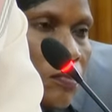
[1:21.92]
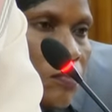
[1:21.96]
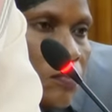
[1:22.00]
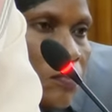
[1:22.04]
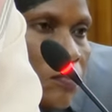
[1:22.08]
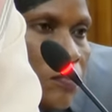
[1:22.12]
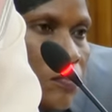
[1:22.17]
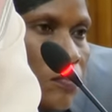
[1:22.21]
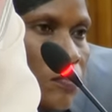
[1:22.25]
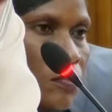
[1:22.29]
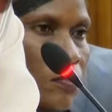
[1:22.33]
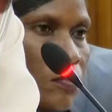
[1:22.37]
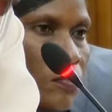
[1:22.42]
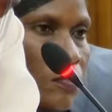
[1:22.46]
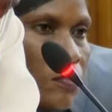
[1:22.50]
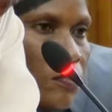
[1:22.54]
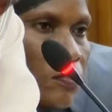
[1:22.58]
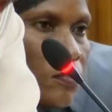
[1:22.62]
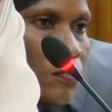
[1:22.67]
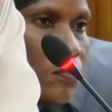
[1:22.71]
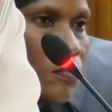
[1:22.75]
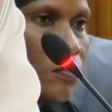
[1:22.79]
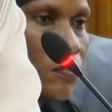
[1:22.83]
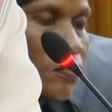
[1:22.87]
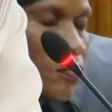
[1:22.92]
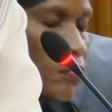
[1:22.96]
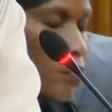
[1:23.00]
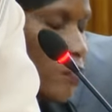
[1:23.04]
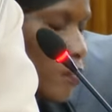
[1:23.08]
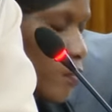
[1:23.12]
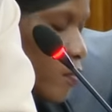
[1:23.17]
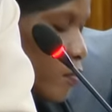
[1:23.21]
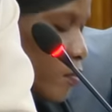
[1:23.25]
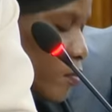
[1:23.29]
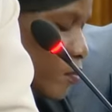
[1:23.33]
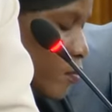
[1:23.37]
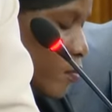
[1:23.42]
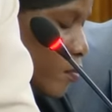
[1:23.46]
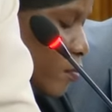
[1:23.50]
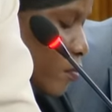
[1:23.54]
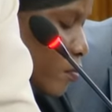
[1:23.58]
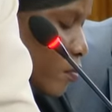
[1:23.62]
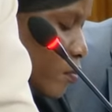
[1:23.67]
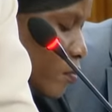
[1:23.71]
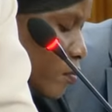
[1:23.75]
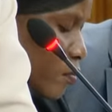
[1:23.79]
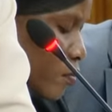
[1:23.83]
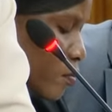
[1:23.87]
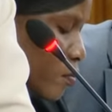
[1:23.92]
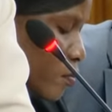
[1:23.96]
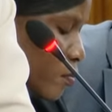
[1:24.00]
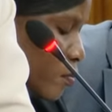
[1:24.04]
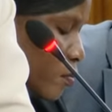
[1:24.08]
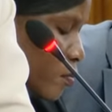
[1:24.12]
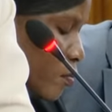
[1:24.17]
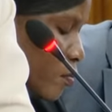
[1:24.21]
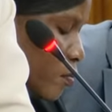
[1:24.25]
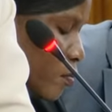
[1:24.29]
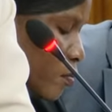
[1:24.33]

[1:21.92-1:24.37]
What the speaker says: [no speech]